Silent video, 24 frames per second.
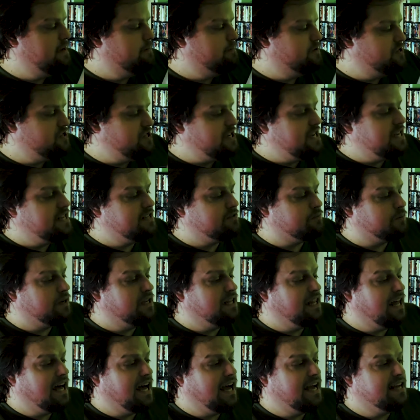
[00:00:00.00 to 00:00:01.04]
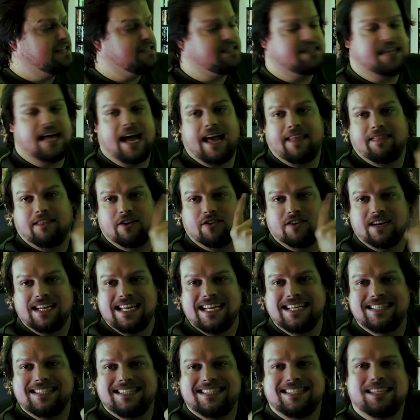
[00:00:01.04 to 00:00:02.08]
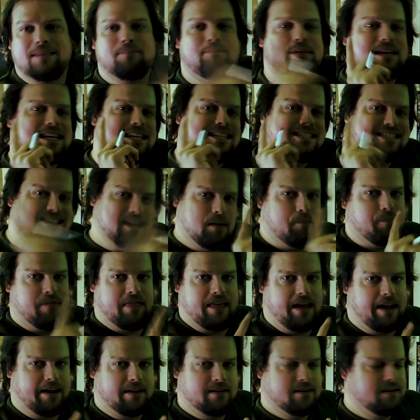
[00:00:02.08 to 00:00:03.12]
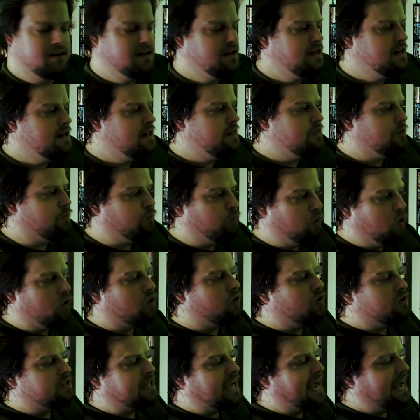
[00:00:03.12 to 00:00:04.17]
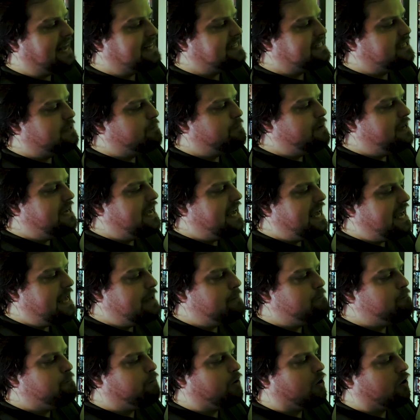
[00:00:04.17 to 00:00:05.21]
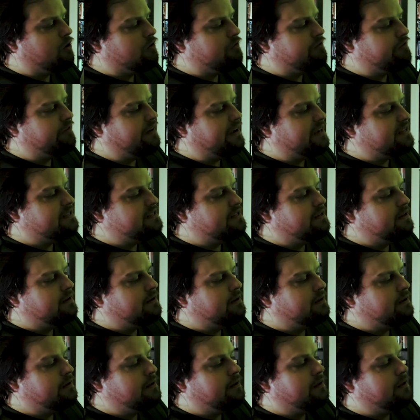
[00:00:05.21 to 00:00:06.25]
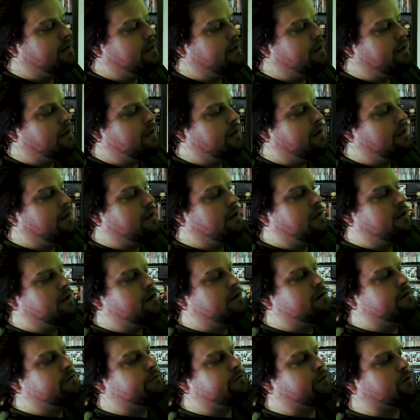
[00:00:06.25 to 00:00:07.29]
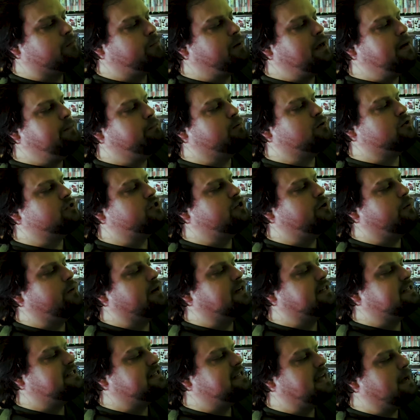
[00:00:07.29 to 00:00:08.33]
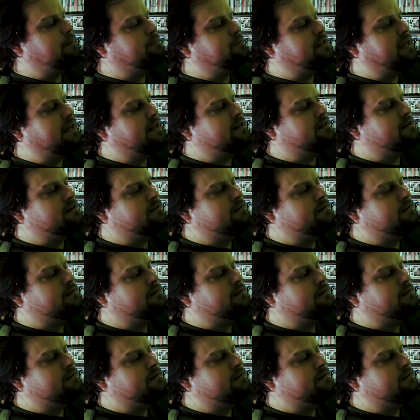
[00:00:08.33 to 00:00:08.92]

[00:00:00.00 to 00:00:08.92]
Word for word: machines realize that there needs to be something. The world has to be imperfect for people to accept it,